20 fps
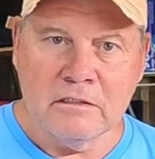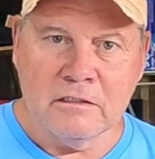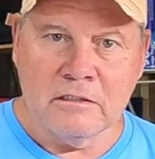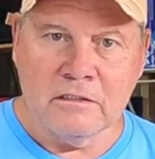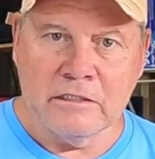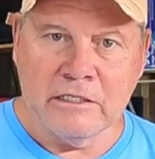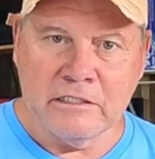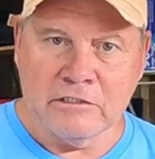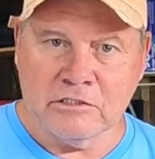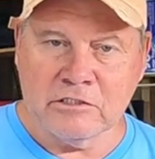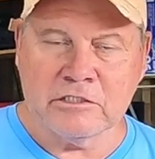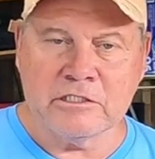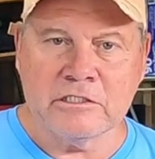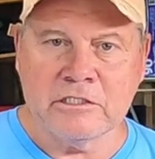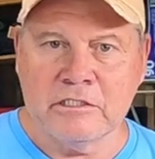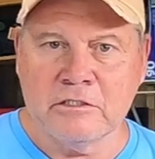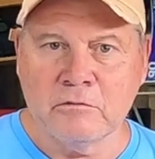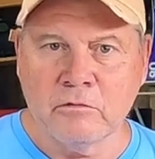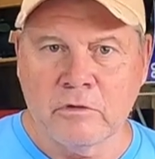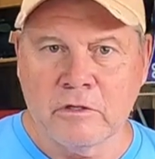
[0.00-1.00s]
uh, and
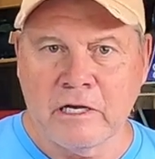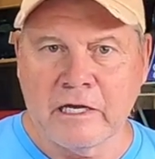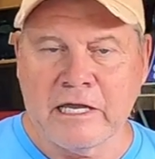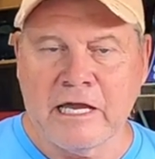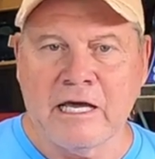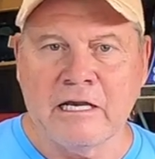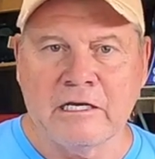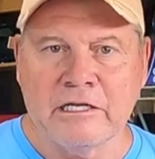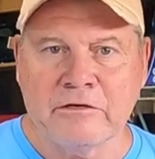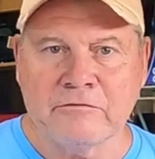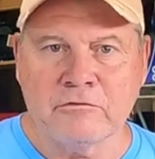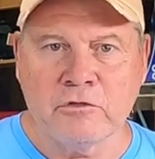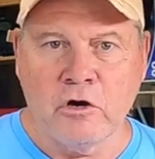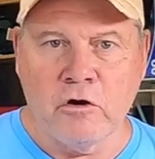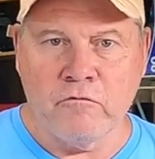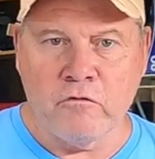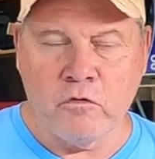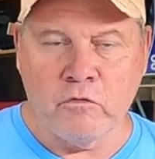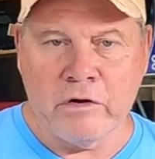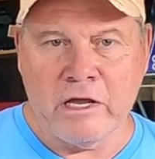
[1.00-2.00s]
see what I got left
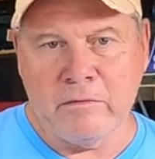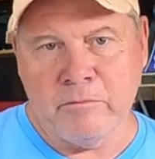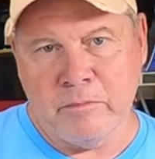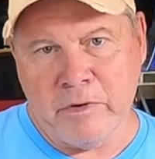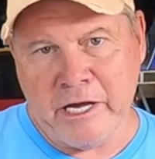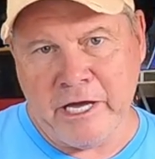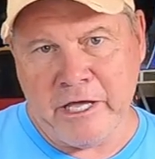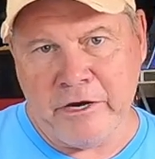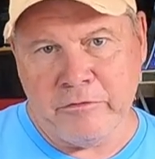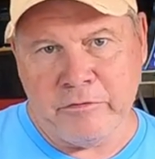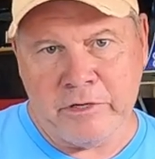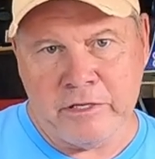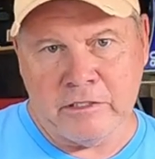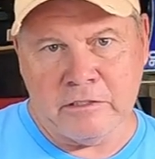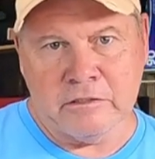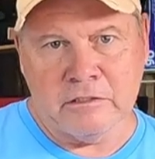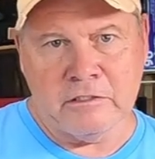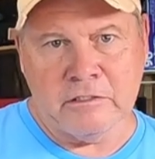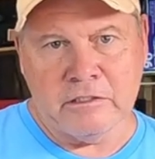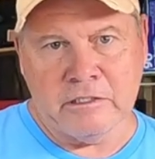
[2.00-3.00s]
over on that battery
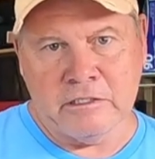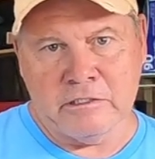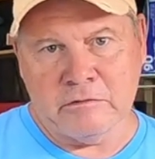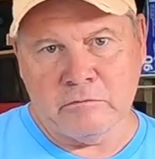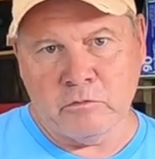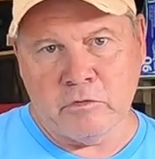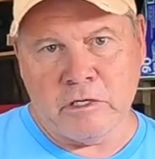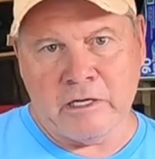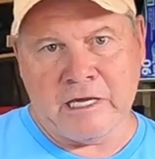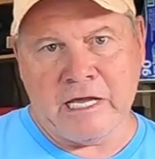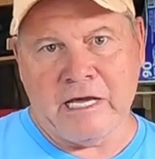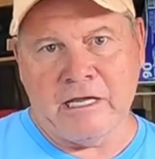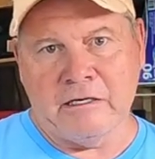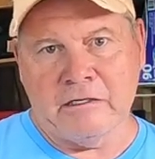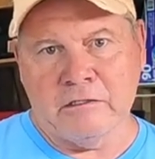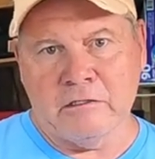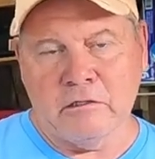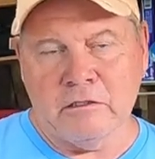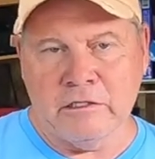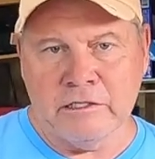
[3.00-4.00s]
and, and what I got
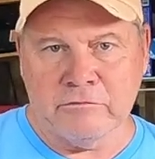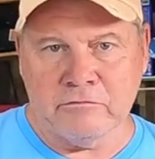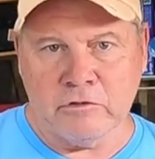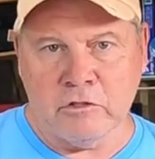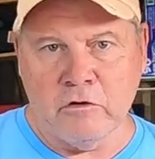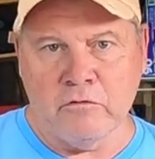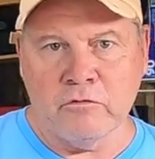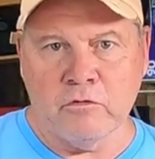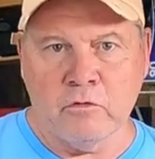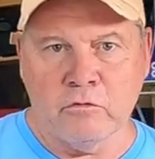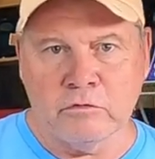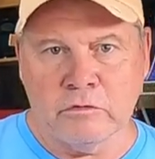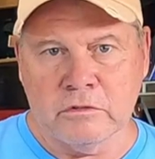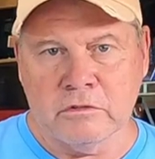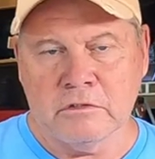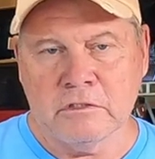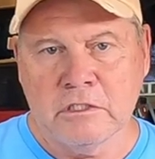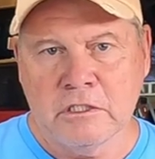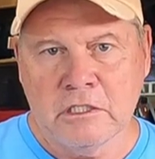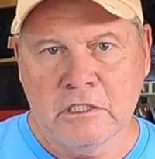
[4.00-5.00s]
left over on
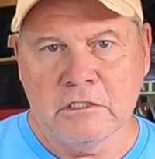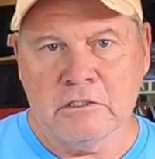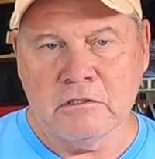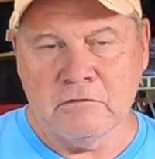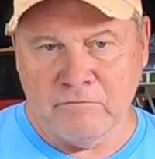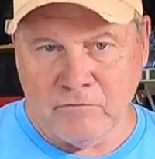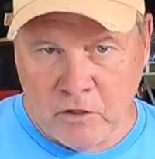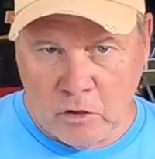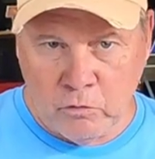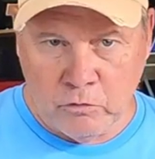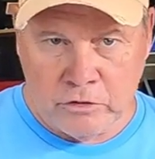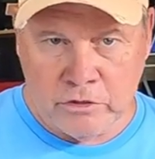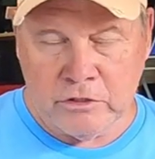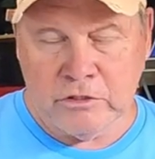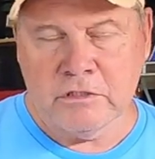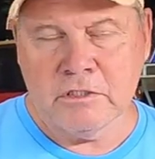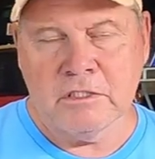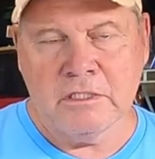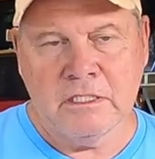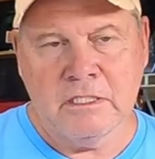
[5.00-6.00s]
the, the
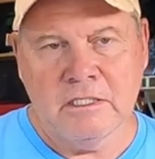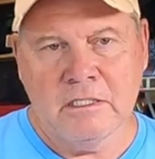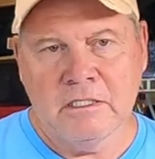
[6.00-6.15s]
voltage,